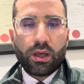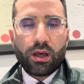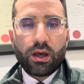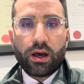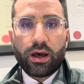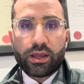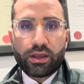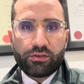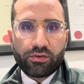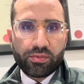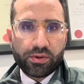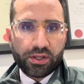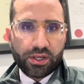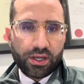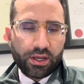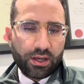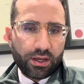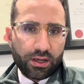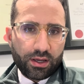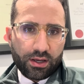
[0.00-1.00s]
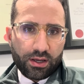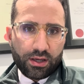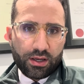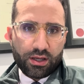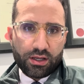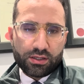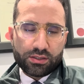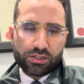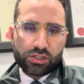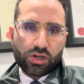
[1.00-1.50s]
Hi everybody.
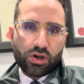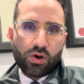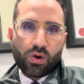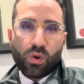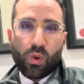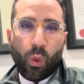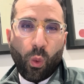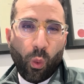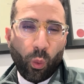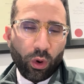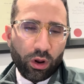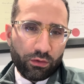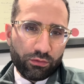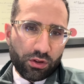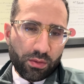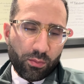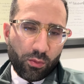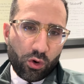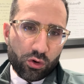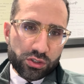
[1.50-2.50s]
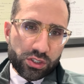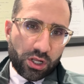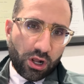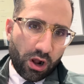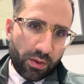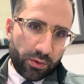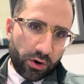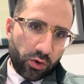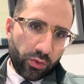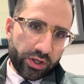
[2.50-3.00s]
So one of the most
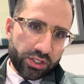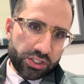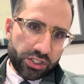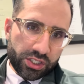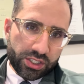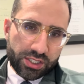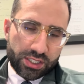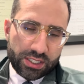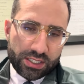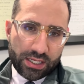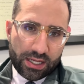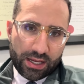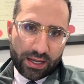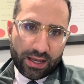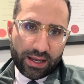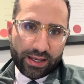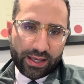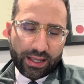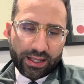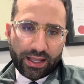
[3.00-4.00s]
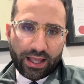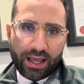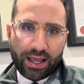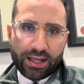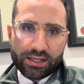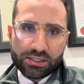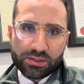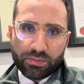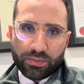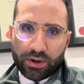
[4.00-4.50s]
common questions I get
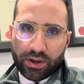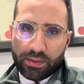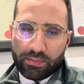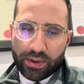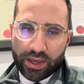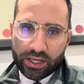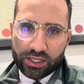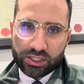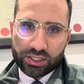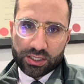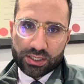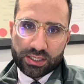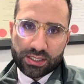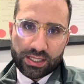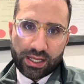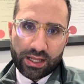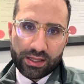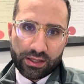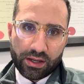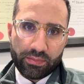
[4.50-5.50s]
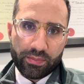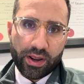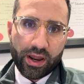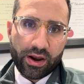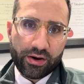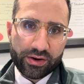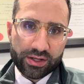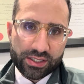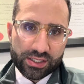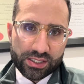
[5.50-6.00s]
asked by patients and their
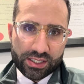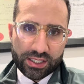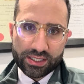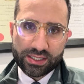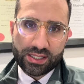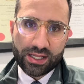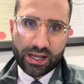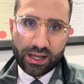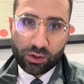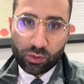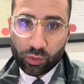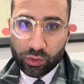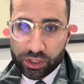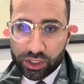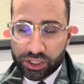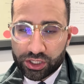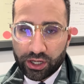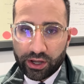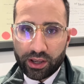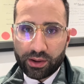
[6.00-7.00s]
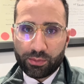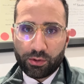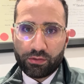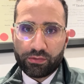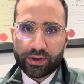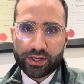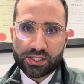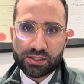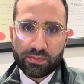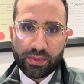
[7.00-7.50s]
parents is that which type of
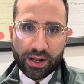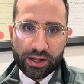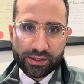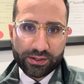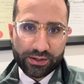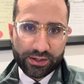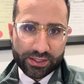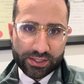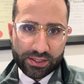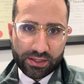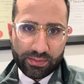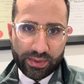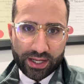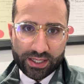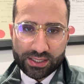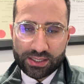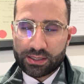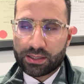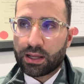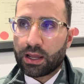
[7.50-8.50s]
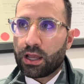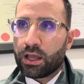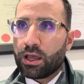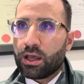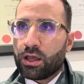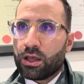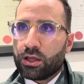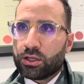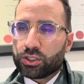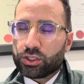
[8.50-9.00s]
expander is the best?
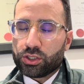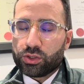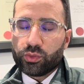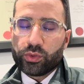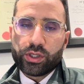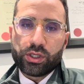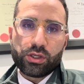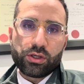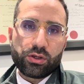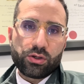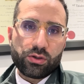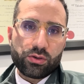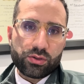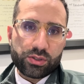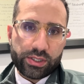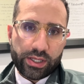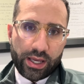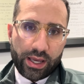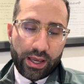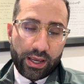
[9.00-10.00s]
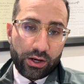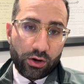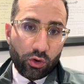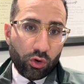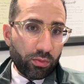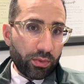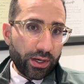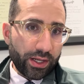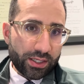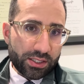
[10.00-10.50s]
Should we use a
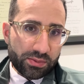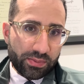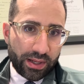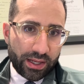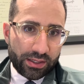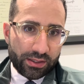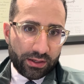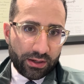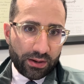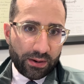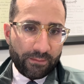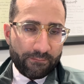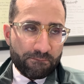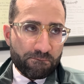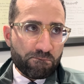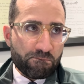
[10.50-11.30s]
normal expander,